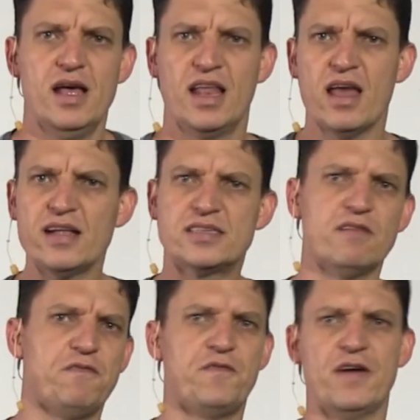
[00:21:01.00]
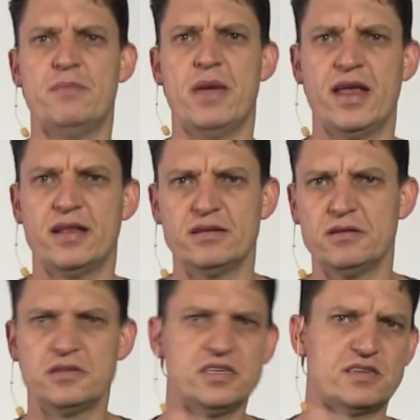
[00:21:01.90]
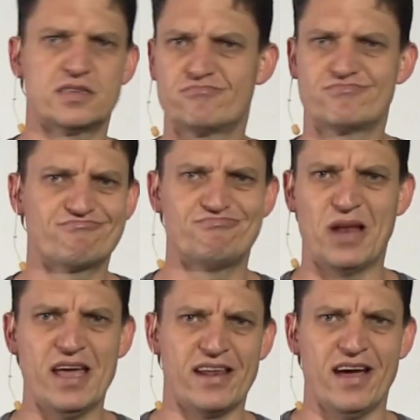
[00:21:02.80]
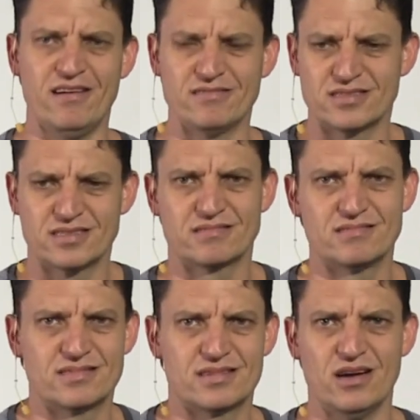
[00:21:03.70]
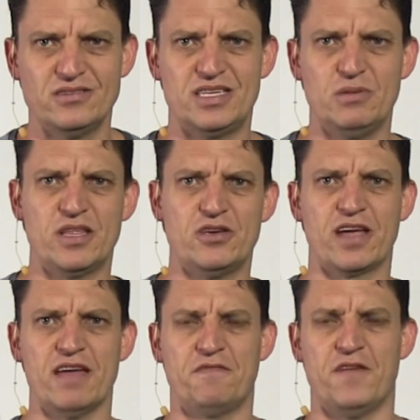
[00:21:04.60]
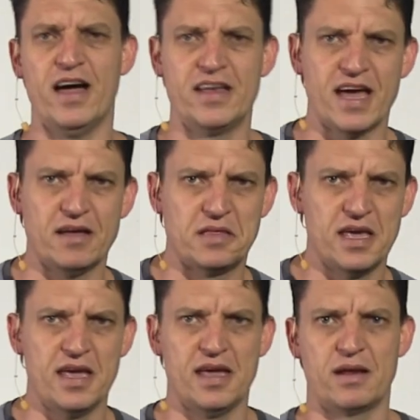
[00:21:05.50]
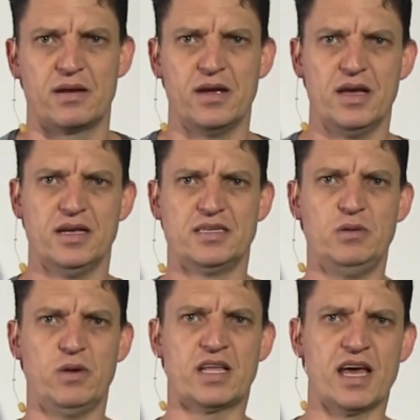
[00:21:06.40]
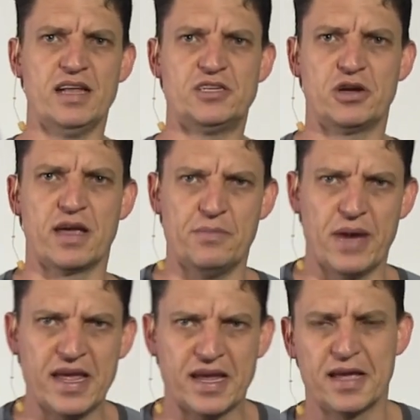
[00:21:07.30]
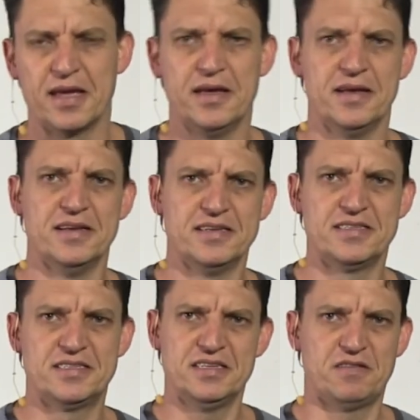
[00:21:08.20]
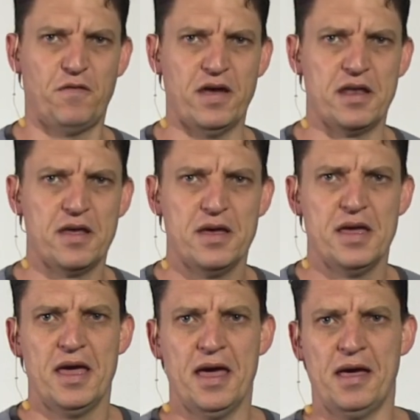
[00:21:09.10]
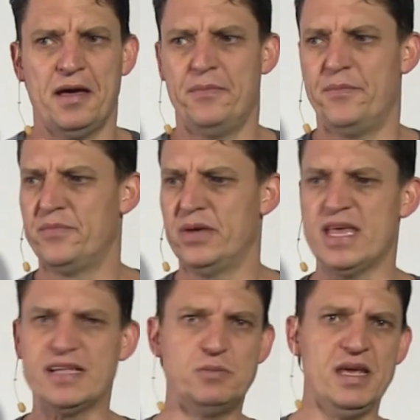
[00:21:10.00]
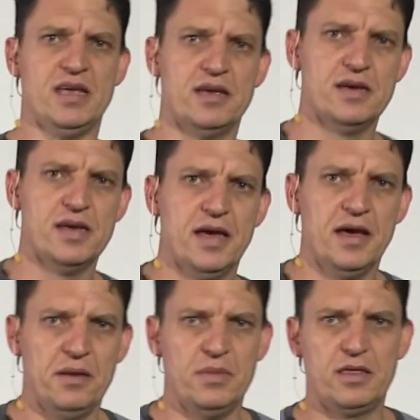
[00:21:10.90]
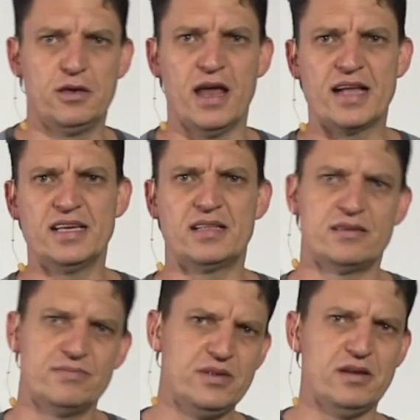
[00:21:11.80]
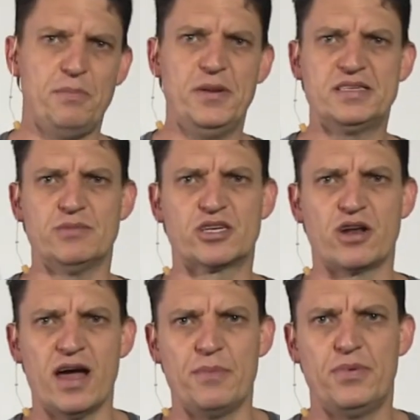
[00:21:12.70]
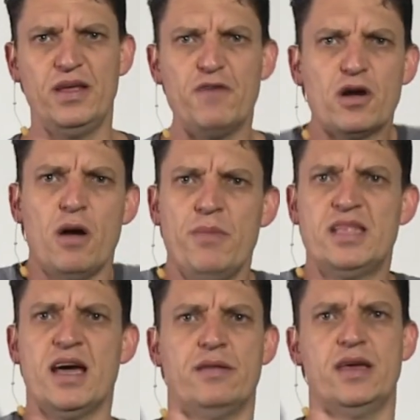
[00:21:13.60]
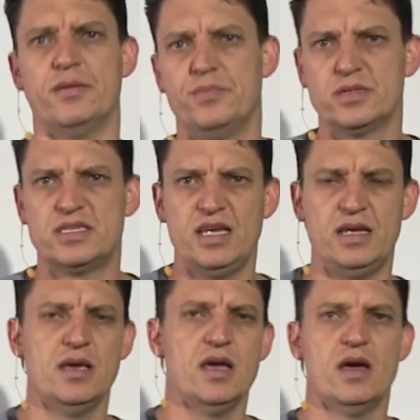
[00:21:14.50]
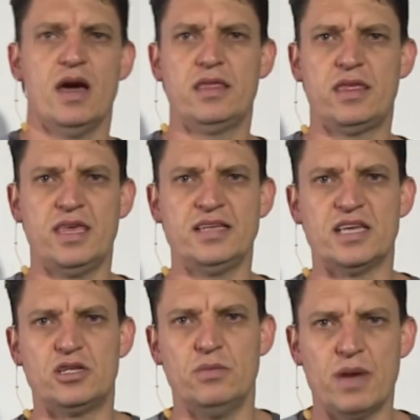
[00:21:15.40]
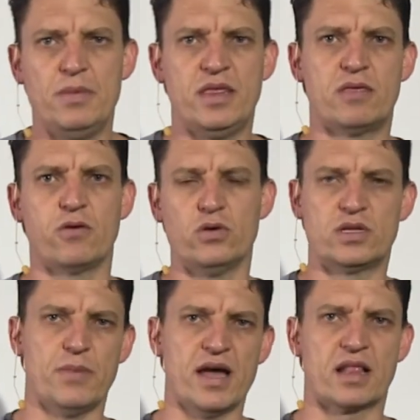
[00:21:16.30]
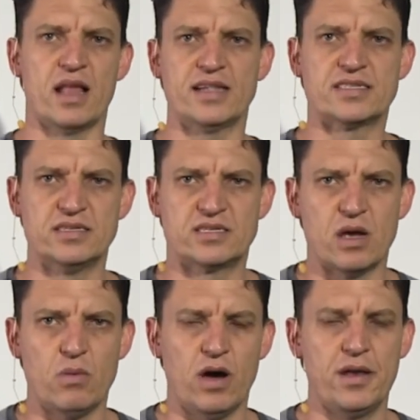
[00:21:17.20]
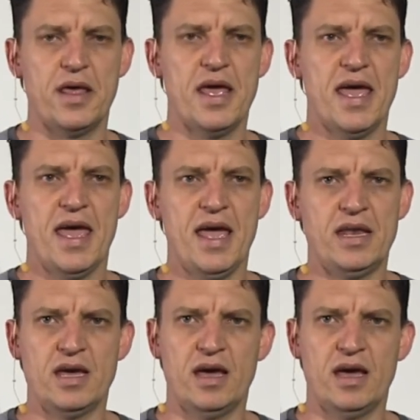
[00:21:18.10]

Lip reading: Lights are fun, man. You know, just play around. Go see what you can find out there. See what colors you can make. It's just fun. But that's me. If you liked it, you know, please subscribe. Leave a comment down there. See other things that you maybe thought about lights and so on. And